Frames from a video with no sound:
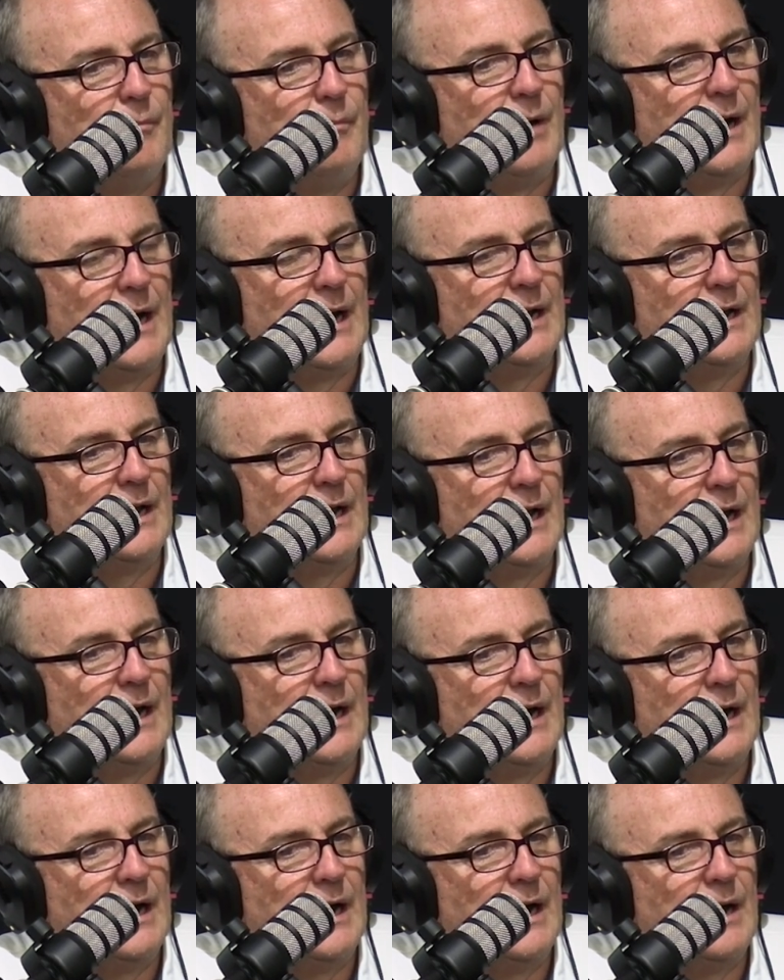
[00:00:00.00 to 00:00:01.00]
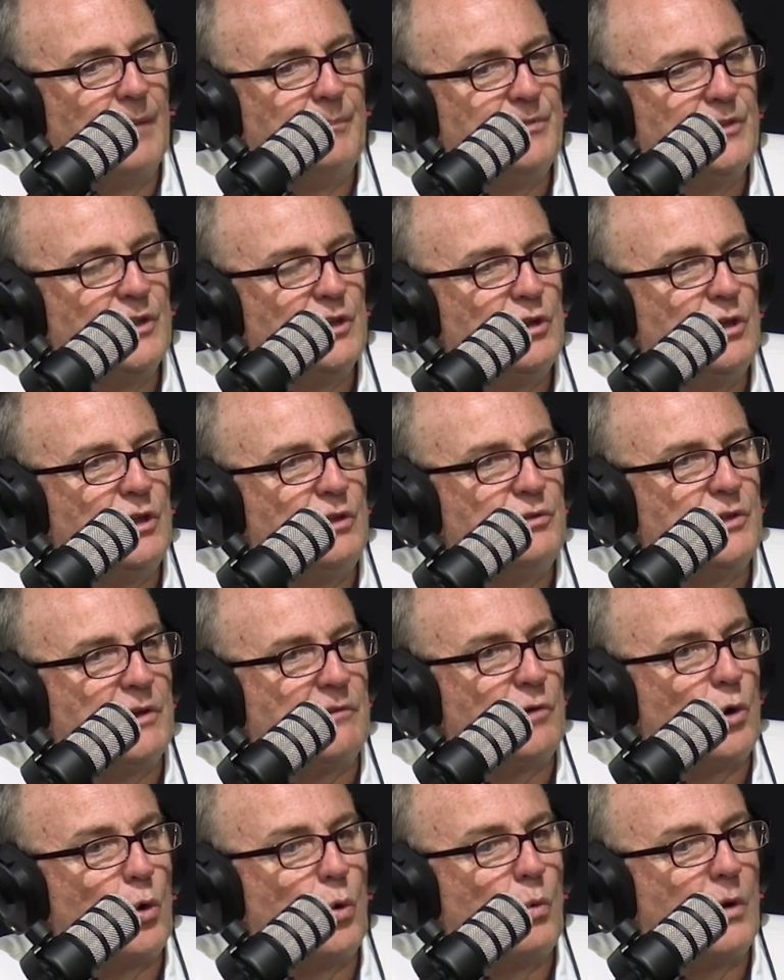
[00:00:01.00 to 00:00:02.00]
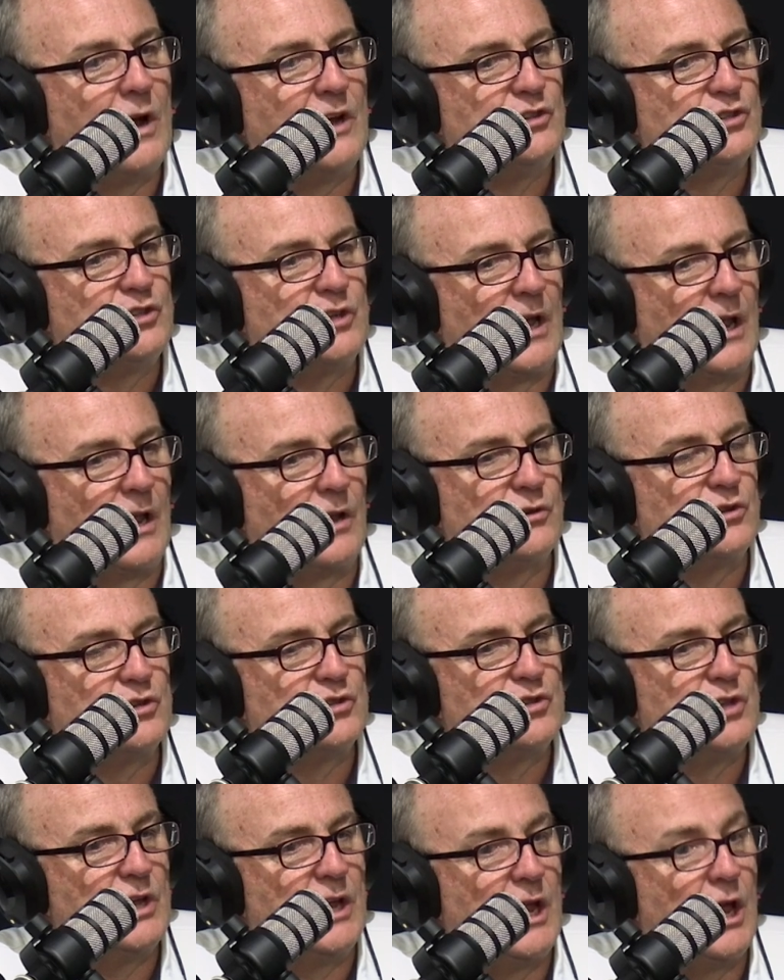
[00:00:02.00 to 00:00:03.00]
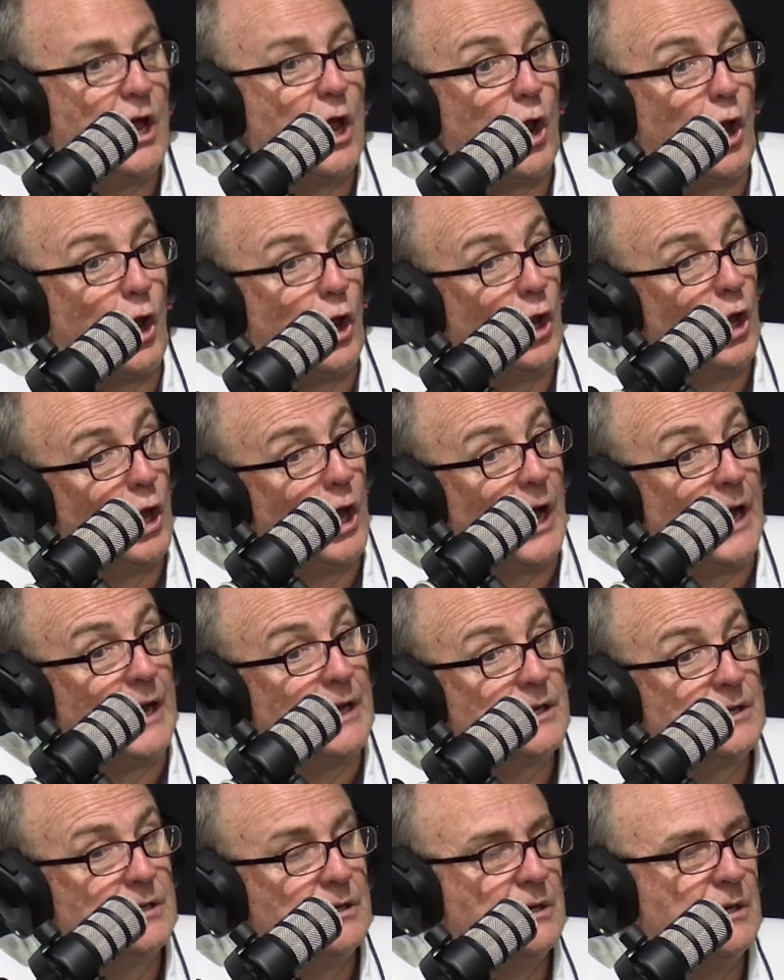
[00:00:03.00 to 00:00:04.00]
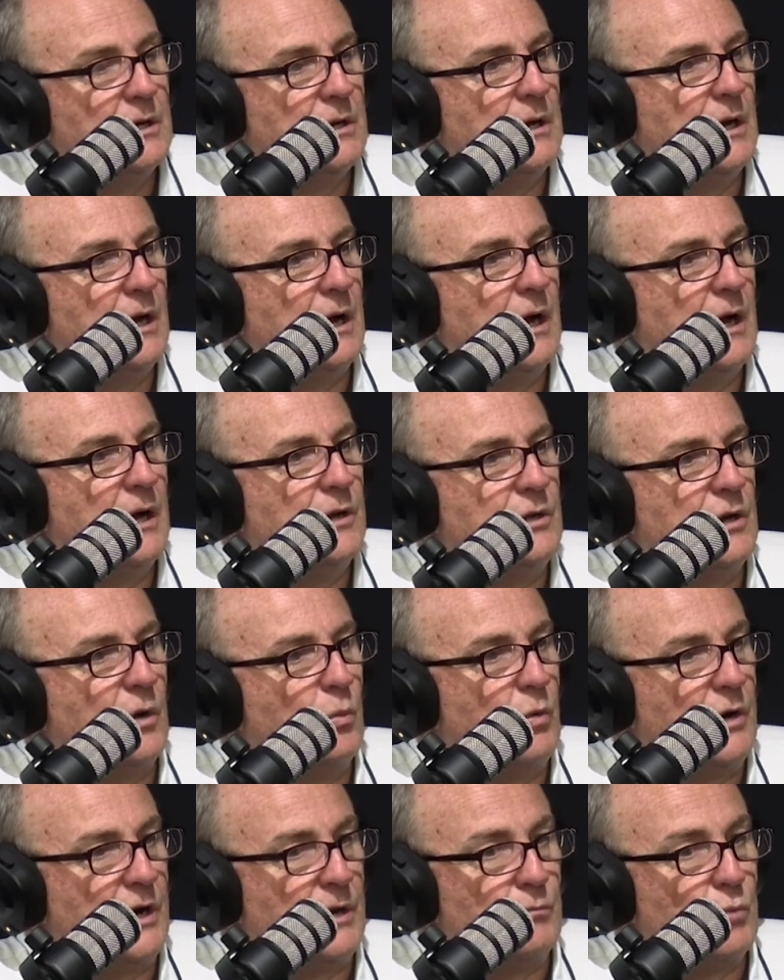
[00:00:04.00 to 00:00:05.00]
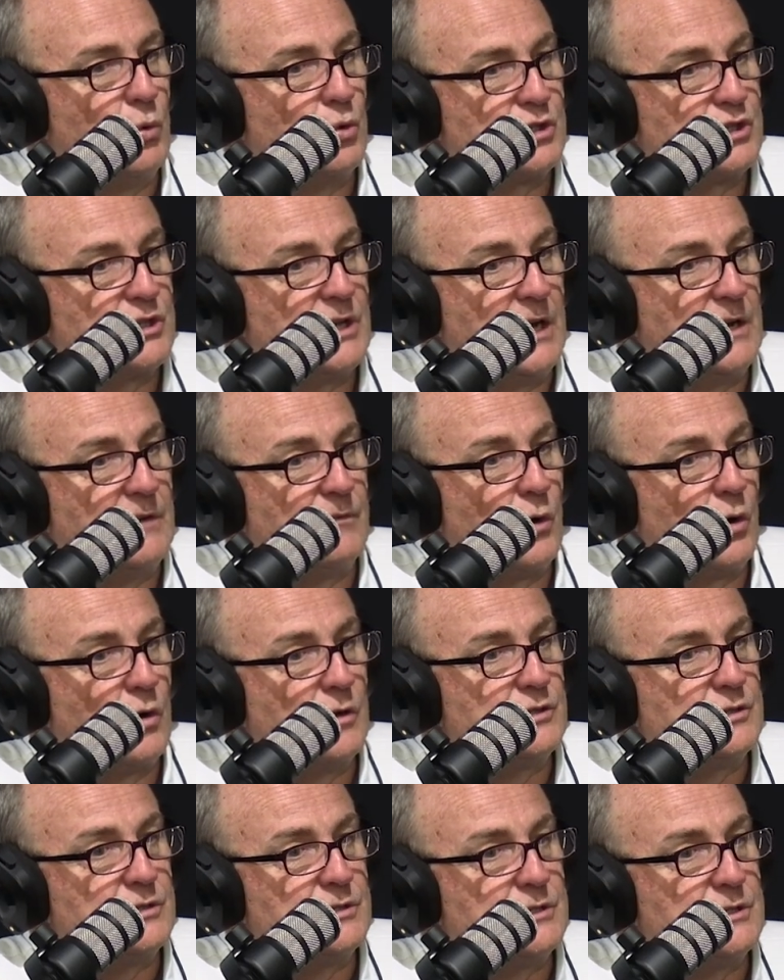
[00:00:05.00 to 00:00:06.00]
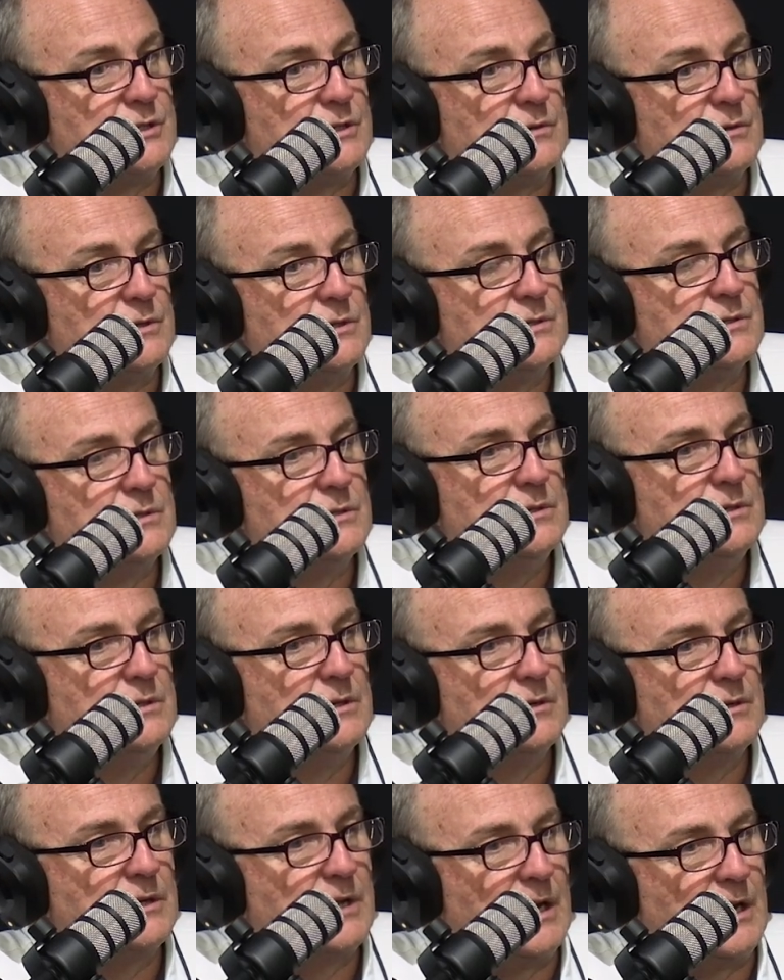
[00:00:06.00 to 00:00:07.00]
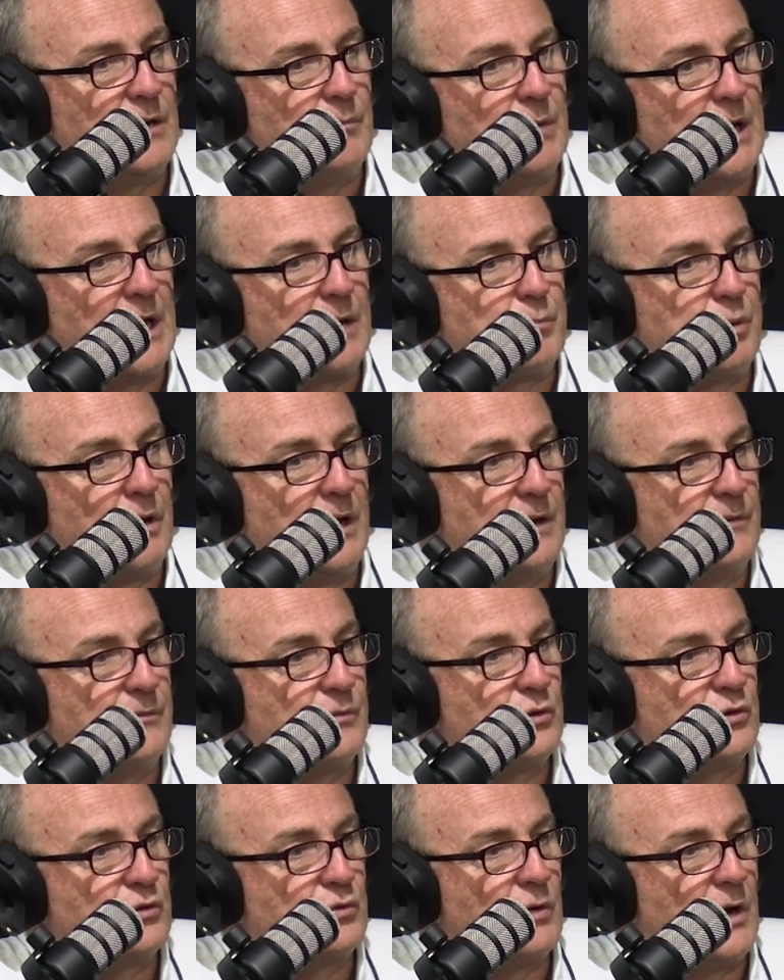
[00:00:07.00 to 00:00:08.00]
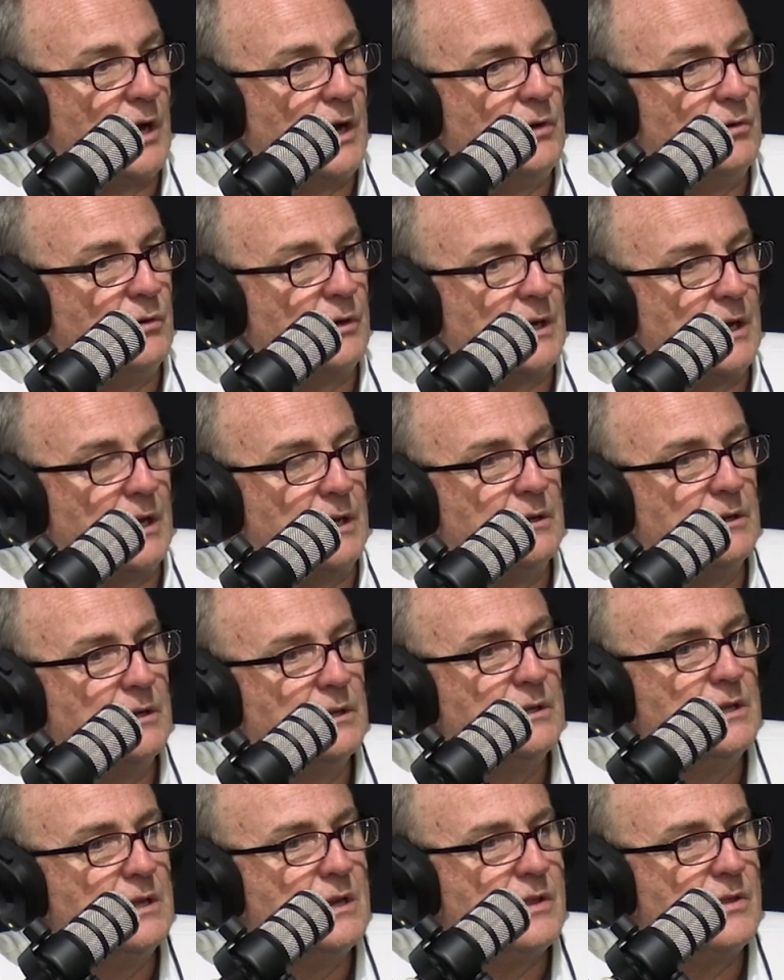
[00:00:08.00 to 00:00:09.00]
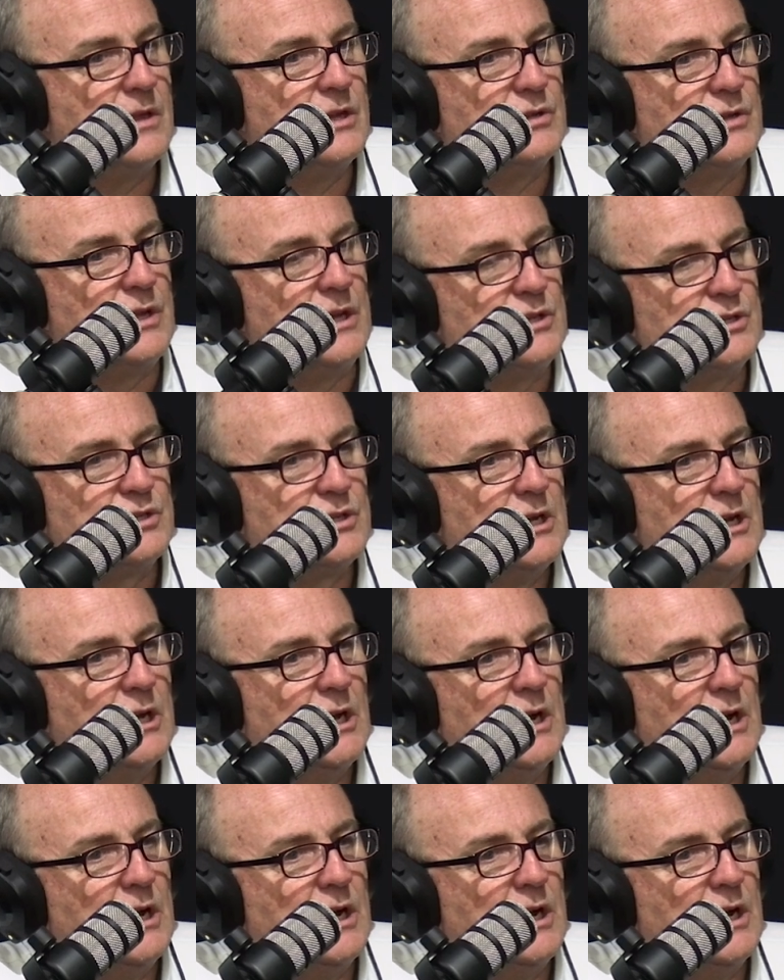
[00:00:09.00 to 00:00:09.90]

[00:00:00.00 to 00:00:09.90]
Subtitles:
But there are always challenges there, like winning more State of Origin series. You know, getting back playing for Australia again. You know, there's